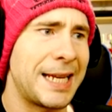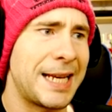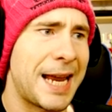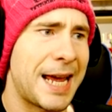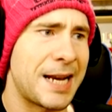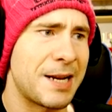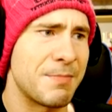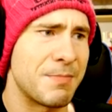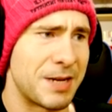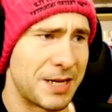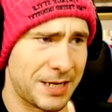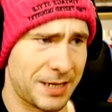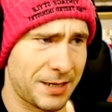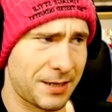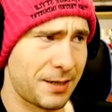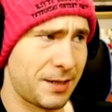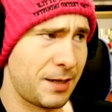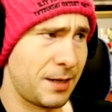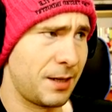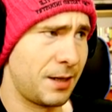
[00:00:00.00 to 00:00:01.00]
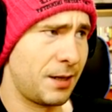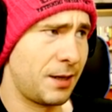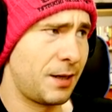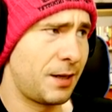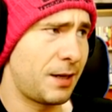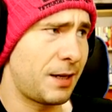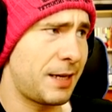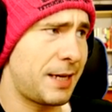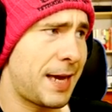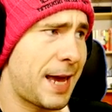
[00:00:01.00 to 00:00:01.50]
an enemy.
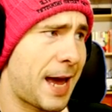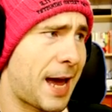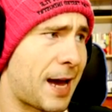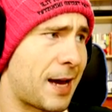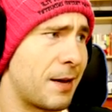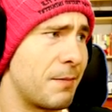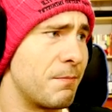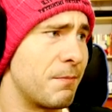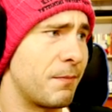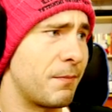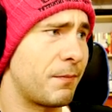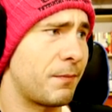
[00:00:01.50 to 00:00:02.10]
yeah.